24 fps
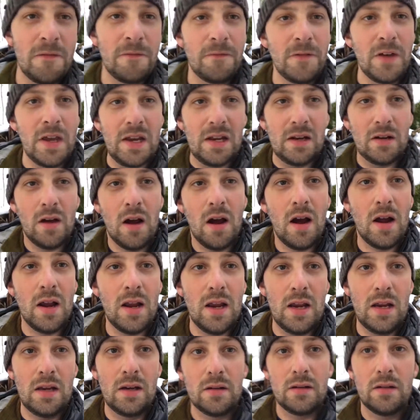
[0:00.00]
feet in
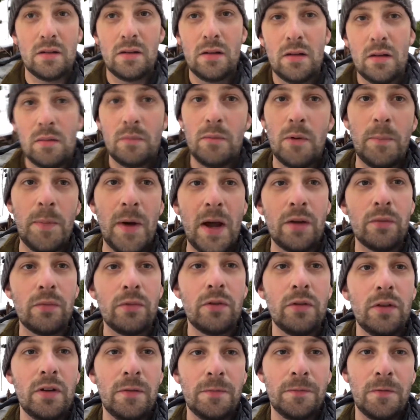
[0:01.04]
height, but by
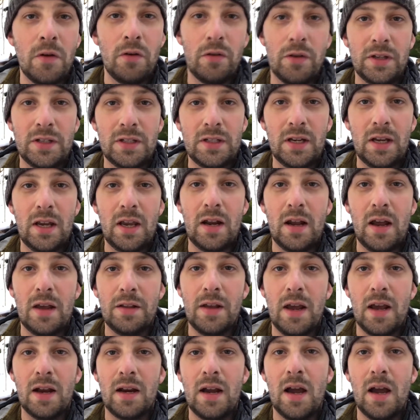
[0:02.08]
really focusing in on that